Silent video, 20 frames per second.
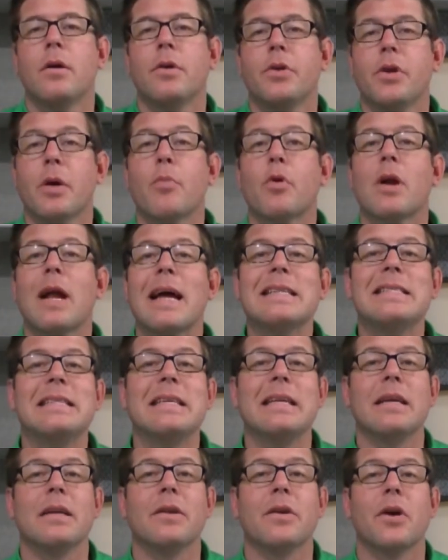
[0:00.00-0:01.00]
Number
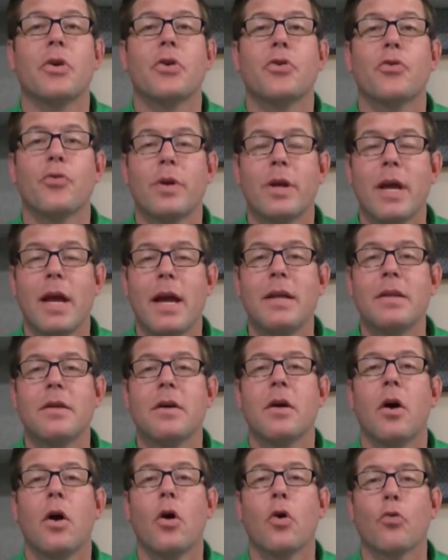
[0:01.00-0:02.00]
19, create
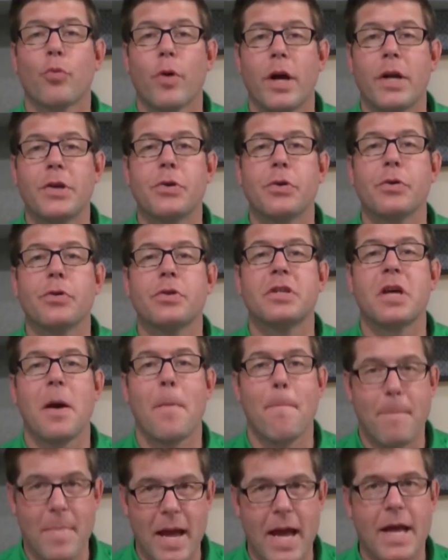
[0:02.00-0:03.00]
a renter's
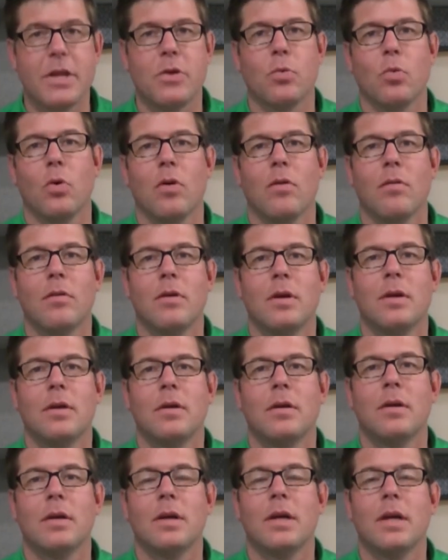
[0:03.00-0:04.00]
manual.
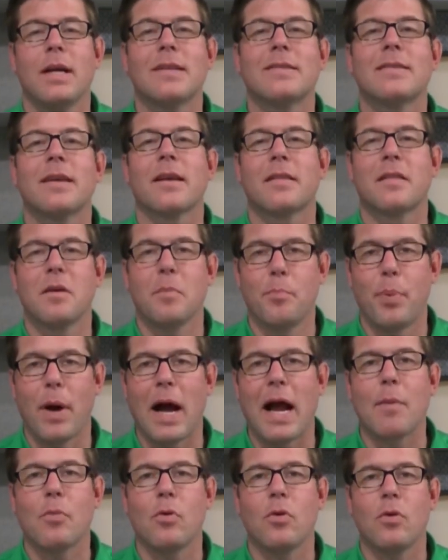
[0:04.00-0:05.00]
It's like the
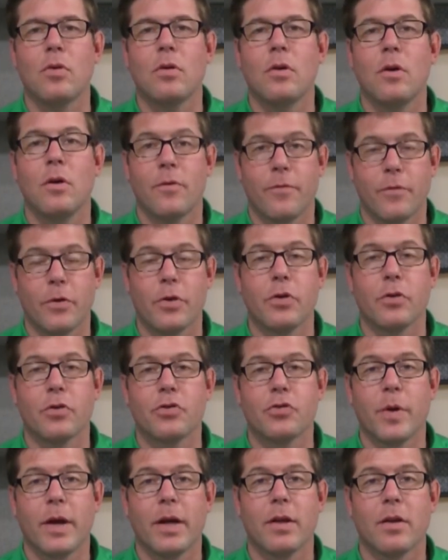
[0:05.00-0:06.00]
Bible for your
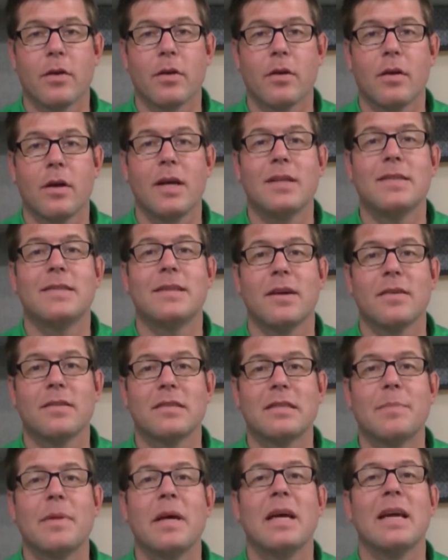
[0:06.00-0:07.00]
trailer and
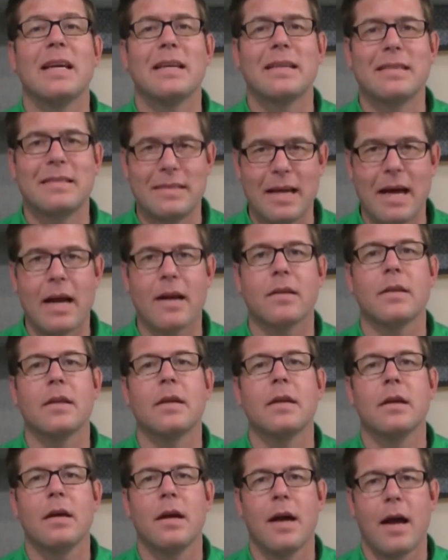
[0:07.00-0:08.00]
tells them
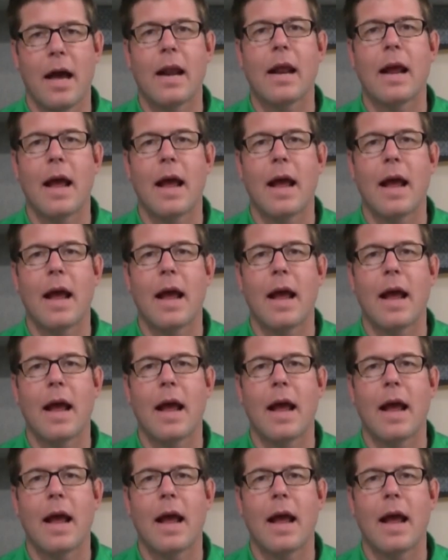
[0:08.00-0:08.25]
exactly how to